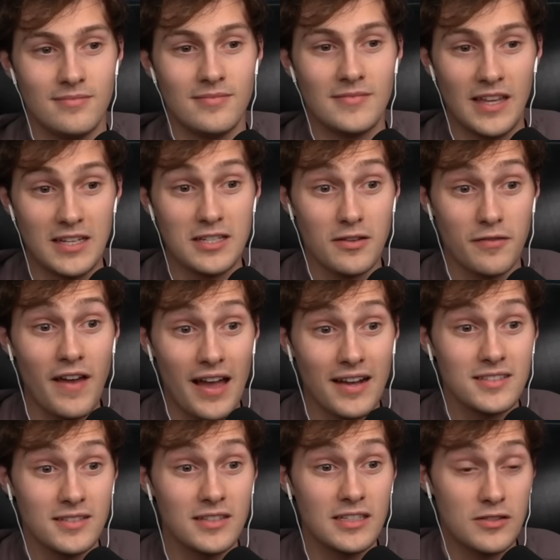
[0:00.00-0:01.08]
That is a
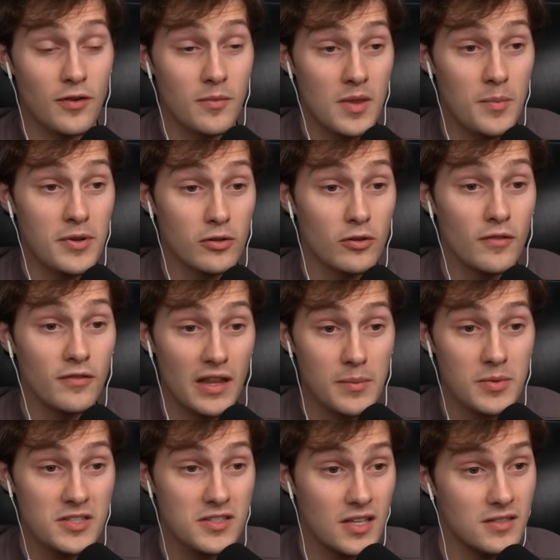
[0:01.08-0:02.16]
fact. It's from the Bureau of Labor
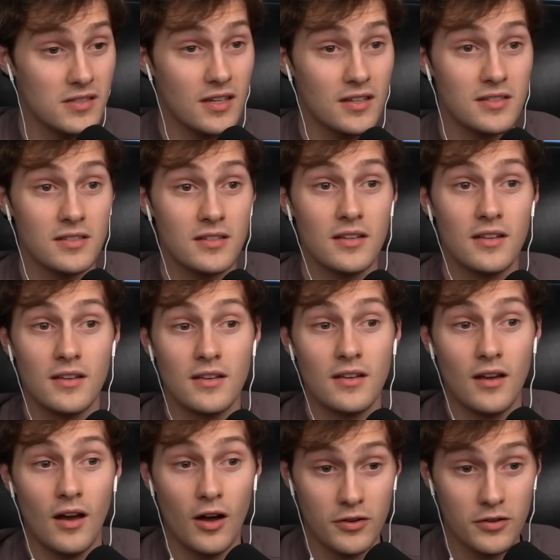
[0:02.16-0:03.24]
Statistics
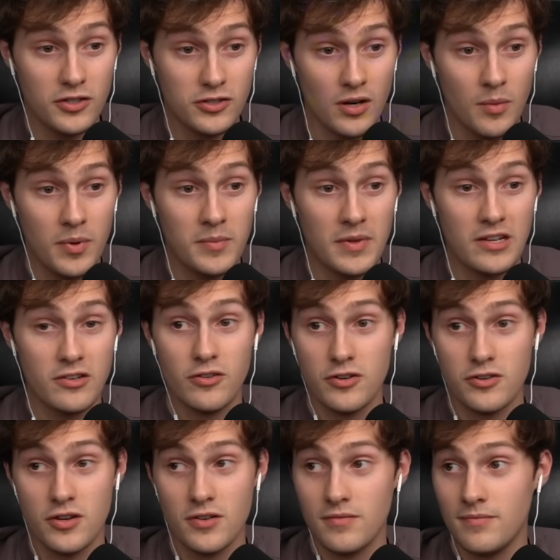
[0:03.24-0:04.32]
under the Trump
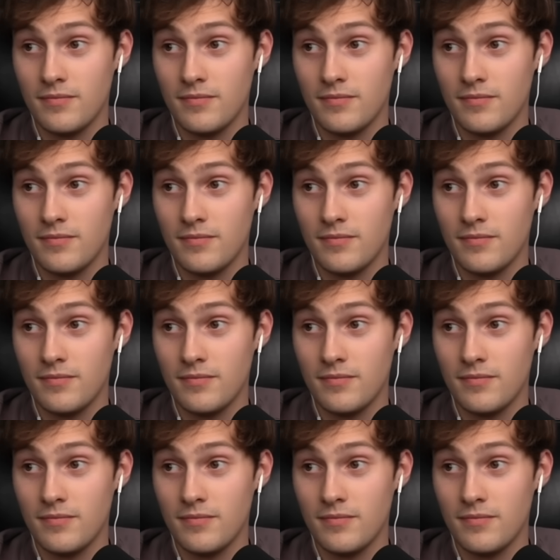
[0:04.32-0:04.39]
administration.